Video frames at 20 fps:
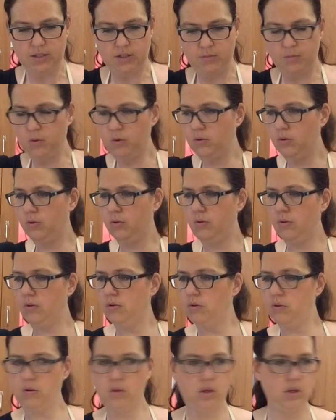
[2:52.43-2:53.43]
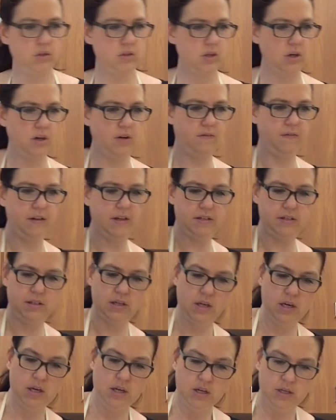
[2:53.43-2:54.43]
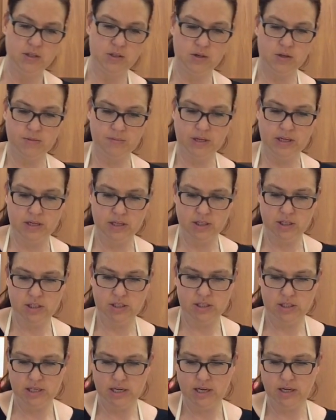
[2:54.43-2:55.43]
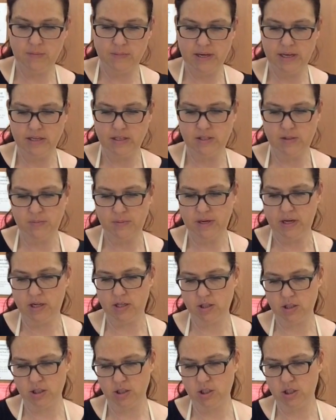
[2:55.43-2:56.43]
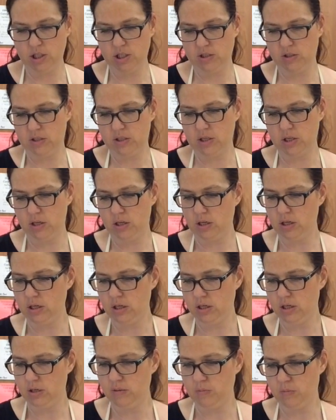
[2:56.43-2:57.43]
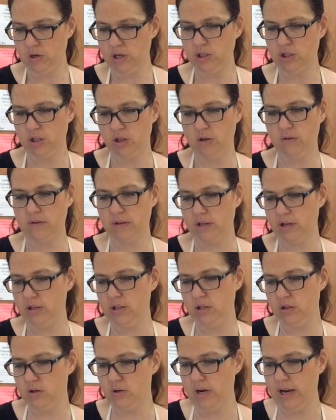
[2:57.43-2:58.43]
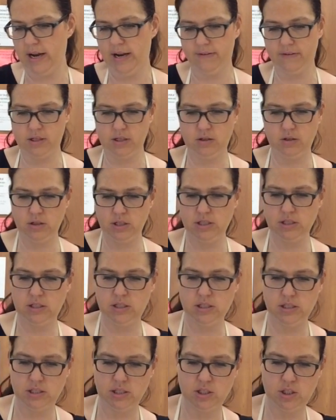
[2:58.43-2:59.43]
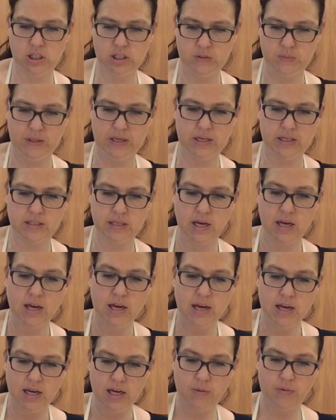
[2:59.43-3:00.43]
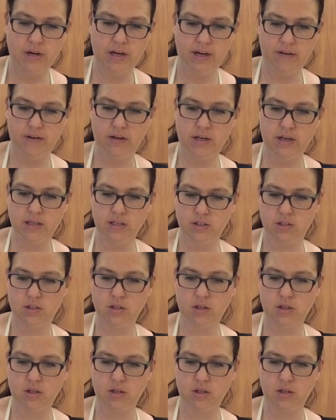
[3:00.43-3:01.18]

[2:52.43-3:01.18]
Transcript: smooth surface. So I'm going to just take my sponge and just brush it over there. You don't have to do this. This is just because I want to have a nice